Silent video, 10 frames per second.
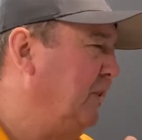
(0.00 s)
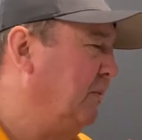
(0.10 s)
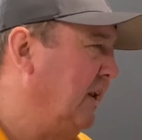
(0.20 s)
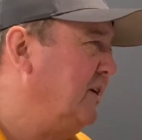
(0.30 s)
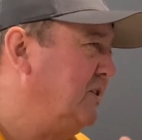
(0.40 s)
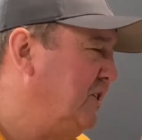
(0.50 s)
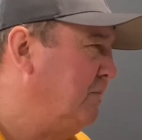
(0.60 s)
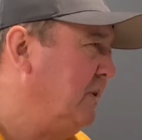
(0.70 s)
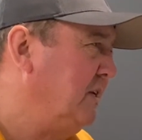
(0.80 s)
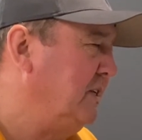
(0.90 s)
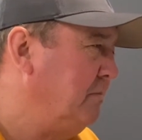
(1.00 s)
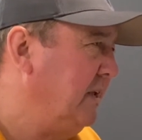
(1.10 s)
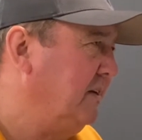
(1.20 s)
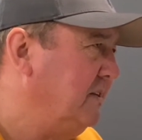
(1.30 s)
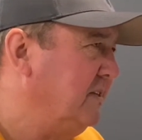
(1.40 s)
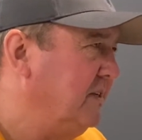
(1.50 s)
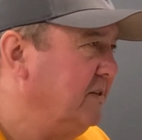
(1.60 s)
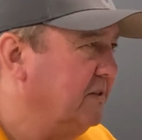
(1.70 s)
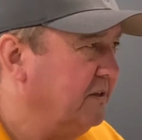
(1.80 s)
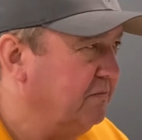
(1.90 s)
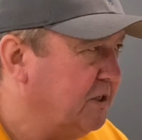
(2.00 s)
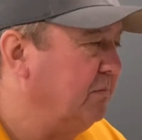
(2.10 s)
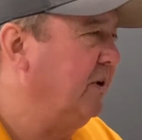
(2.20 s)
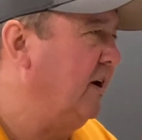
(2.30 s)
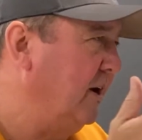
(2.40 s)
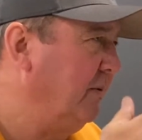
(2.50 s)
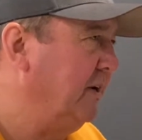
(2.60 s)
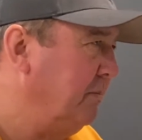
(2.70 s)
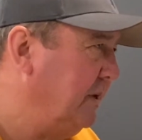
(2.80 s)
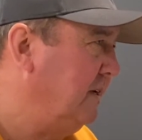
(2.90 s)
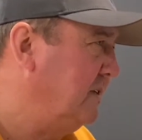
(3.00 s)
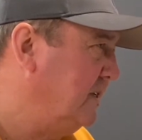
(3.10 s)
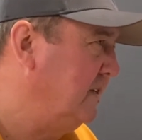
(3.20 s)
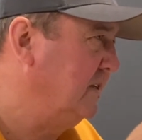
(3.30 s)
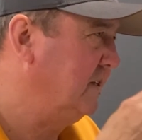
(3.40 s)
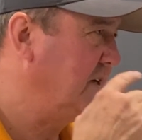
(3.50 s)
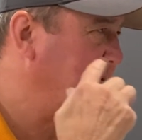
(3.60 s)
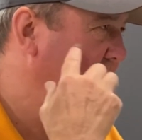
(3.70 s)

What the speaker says: relationship interdependencies, the supplier interdependencies, etc.